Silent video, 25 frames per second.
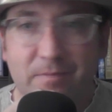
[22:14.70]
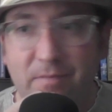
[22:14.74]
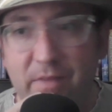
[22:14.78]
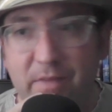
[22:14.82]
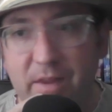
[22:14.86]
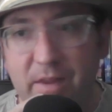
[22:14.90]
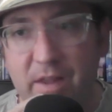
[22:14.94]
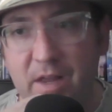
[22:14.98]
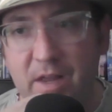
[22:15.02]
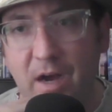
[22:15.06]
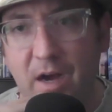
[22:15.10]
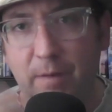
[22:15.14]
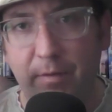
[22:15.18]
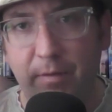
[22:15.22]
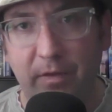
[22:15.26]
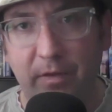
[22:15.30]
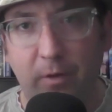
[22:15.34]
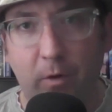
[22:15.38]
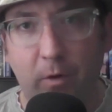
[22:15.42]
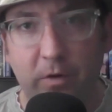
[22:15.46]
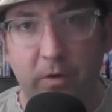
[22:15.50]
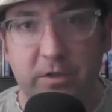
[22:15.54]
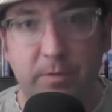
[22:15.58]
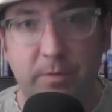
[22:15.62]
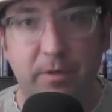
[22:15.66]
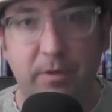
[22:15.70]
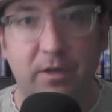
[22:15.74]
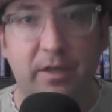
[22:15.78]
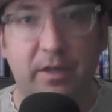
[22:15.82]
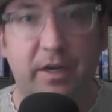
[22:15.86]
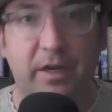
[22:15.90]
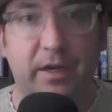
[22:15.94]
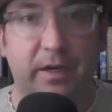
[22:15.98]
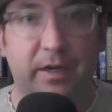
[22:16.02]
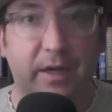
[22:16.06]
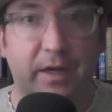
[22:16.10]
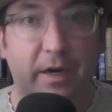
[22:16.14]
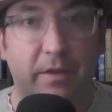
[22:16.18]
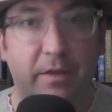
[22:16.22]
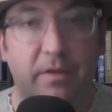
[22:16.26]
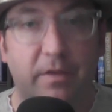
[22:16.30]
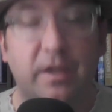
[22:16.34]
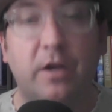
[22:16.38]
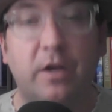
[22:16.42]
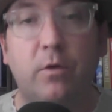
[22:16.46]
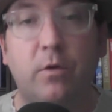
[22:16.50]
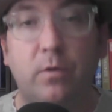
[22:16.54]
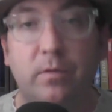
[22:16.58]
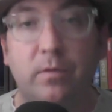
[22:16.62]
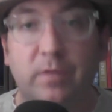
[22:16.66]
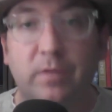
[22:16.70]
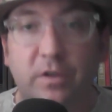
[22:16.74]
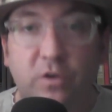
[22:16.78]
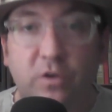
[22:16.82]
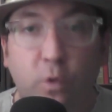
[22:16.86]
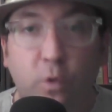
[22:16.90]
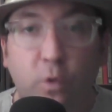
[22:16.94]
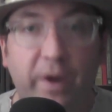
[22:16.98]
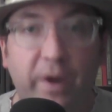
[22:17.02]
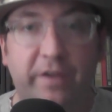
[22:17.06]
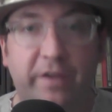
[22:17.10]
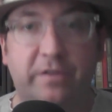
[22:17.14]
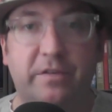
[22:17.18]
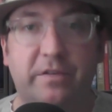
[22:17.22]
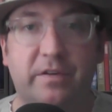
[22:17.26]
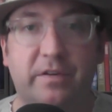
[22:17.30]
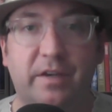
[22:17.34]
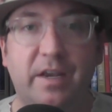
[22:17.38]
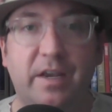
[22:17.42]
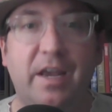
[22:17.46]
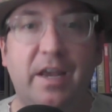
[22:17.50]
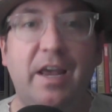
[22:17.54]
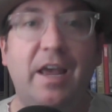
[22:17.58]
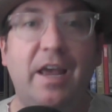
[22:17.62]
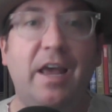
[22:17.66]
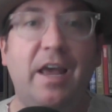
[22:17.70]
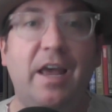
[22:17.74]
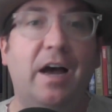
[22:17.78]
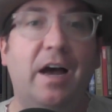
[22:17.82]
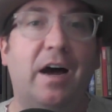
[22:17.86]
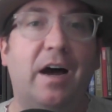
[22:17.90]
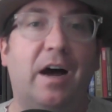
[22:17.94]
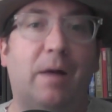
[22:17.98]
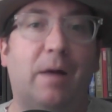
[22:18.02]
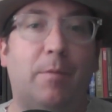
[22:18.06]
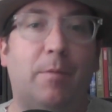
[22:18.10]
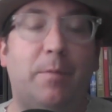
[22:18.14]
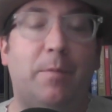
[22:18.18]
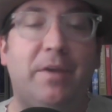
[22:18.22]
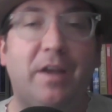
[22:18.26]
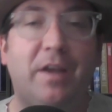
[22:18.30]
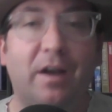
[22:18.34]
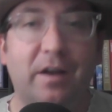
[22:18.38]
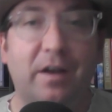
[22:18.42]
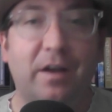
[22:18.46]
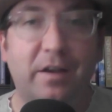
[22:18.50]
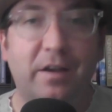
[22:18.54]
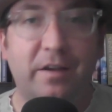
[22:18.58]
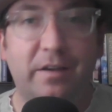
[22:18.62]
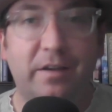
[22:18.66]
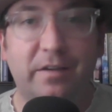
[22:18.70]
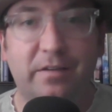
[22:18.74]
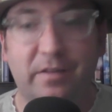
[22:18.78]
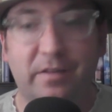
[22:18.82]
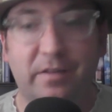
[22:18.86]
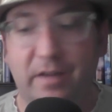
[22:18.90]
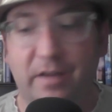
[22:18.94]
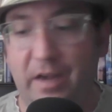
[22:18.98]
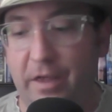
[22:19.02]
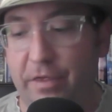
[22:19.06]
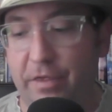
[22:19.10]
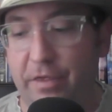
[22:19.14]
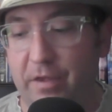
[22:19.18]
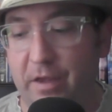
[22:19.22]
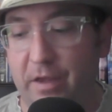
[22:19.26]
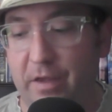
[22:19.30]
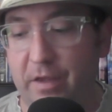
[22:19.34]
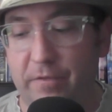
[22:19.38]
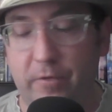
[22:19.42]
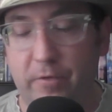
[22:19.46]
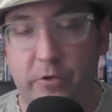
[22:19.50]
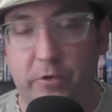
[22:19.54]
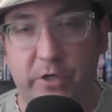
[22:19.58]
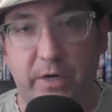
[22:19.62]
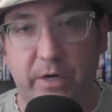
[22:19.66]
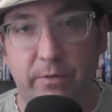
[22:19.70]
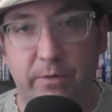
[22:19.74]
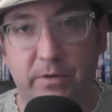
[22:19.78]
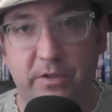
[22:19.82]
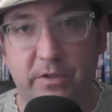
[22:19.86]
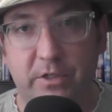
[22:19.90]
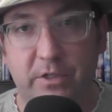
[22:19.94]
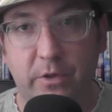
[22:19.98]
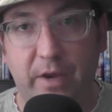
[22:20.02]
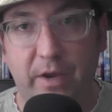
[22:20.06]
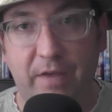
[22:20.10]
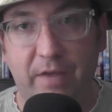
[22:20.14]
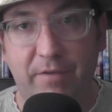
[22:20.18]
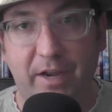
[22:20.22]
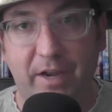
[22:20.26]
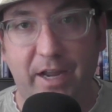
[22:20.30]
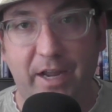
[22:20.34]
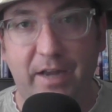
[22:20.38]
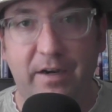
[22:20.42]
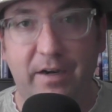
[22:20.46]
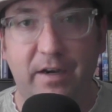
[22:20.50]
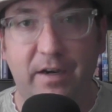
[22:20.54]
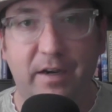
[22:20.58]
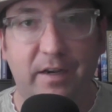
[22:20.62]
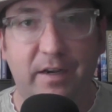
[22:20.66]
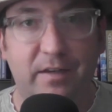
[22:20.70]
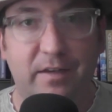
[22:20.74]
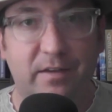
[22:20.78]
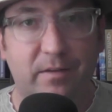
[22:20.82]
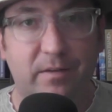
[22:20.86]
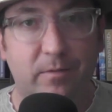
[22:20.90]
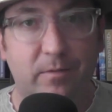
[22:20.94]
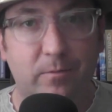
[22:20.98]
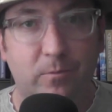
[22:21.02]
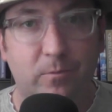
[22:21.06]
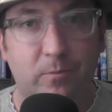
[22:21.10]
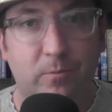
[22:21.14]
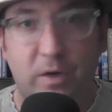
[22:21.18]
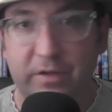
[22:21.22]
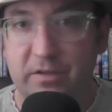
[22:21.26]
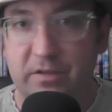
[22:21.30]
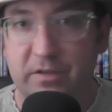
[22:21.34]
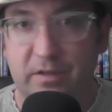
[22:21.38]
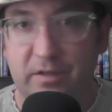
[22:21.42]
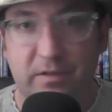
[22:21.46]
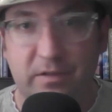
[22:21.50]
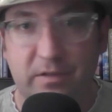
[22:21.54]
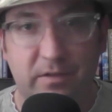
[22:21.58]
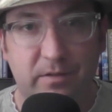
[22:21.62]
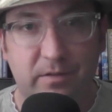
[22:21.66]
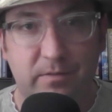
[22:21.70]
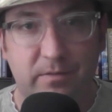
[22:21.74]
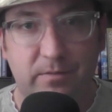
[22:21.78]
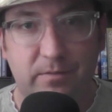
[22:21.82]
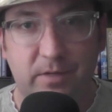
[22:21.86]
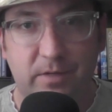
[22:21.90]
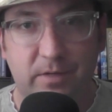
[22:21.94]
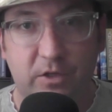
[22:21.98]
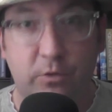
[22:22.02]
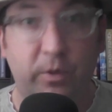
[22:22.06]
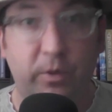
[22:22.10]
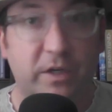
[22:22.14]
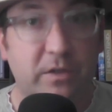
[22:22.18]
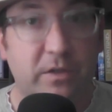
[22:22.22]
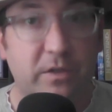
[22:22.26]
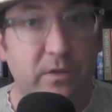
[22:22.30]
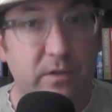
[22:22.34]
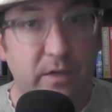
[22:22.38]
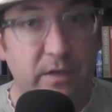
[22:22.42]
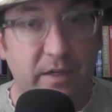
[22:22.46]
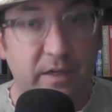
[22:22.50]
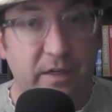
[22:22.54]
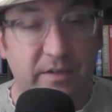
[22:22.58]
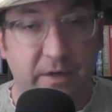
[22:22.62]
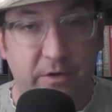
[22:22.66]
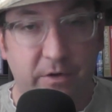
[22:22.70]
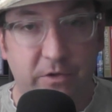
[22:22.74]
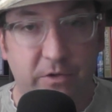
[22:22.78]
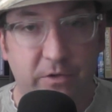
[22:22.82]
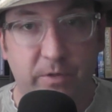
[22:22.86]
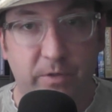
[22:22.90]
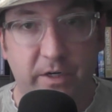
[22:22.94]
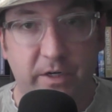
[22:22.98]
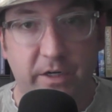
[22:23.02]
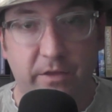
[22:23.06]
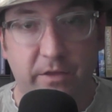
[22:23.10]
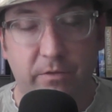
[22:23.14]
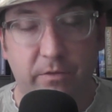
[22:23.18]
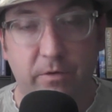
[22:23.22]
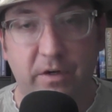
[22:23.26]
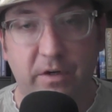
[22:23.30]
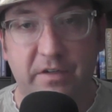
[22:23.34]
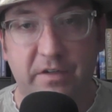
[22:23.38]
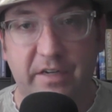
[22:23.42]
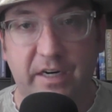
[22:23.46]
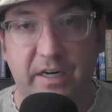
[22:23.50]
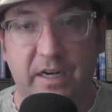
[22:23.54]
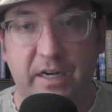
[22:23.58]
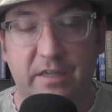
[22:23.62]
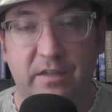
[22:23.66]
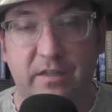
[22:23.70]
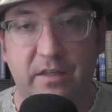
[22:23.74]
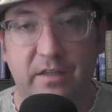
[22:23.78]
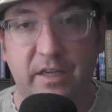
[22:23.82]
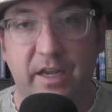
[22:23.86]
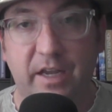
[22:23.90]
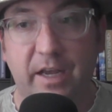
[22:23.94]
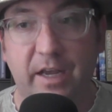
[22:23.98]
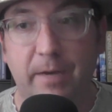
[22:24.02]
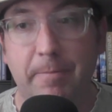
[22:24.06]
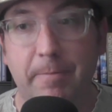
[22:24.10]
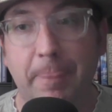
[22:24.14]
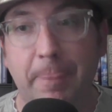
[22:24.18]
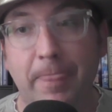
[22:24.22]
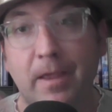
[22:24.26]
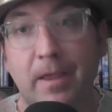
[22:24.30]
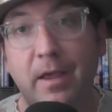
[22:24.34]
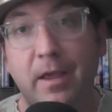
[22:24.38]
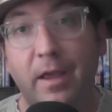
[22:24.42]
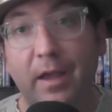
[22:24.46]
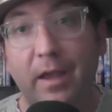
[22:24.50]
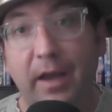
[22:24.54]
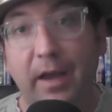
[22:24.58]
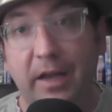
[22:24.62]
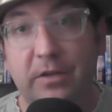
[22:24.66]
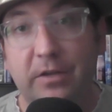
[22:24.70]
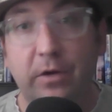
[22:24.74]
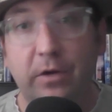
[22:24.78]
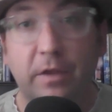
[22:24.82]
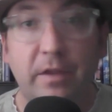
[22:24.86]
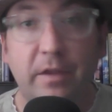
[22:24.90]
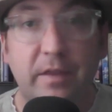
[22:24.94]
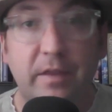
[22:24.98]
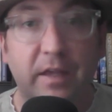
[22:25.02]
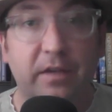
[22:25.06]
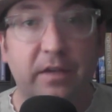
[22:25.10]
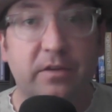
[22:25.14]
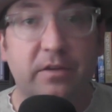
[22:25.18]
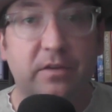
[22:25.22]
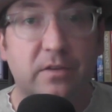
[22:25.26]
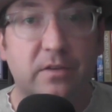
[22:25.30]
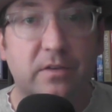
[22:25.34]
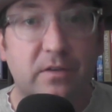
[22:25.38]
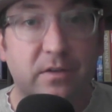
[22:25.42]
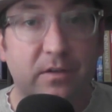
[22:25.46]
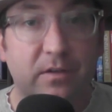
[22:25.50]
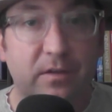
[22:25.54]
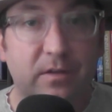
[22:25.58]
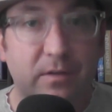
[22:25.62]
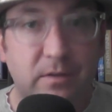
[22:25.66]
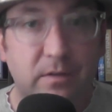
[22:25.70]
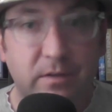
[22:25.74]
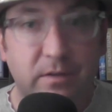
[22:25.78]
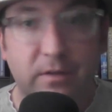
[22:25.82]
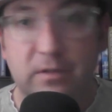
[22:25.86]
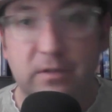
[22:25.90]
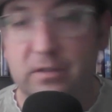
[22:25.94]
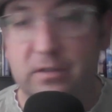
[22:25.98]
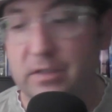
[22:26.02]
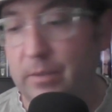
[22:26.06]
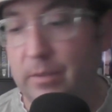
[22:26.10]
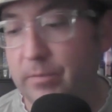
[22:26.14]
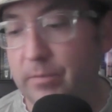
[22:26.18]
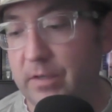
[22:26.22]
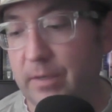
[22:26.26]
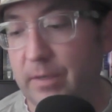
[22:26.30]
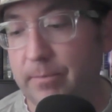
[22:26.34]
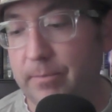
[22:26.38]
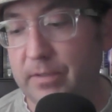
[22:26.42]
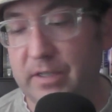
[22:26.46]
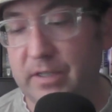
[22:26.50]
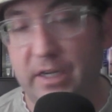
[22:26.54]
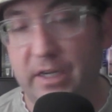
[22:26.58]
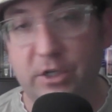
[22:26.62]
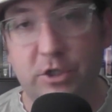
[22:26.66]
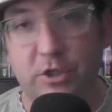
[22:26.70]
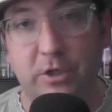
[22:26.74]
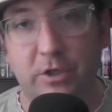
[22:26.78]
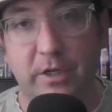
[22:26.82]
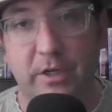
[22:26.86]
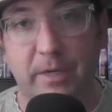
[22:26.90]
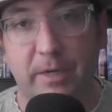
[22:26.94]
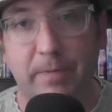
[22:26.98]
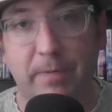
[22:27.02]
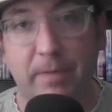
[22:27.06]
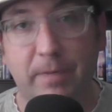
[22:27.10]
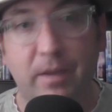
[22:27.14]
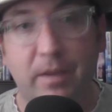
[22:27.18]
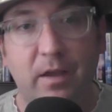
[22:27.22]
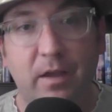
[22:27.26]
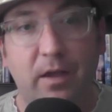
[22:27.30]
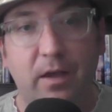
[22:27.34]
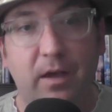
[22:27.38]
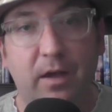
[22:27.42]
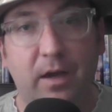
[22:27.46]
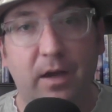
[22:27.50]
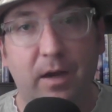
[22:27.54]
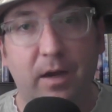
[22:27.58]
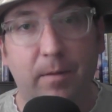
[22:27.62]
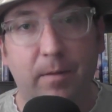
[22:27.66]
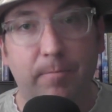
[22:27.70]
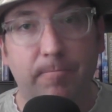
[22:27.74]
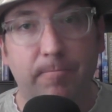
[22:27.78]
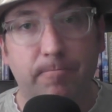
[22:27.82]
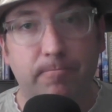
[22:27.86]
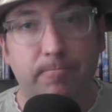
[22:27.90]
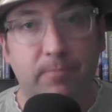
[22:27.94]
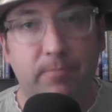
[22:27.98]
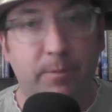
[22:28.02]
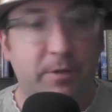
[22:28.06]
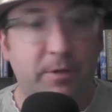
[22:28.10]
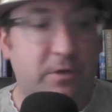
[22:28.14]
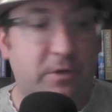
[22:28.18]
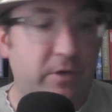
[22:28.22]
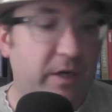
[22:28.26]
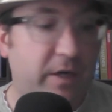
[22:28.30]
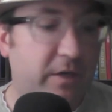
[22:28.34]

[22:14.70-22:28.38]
And ultimately kind of the twist. And because I thought the foreshadowing was so heavy-handed, it wasn't a twist as I was reading through as I got to the end. And so I think that's something potentially that Mr.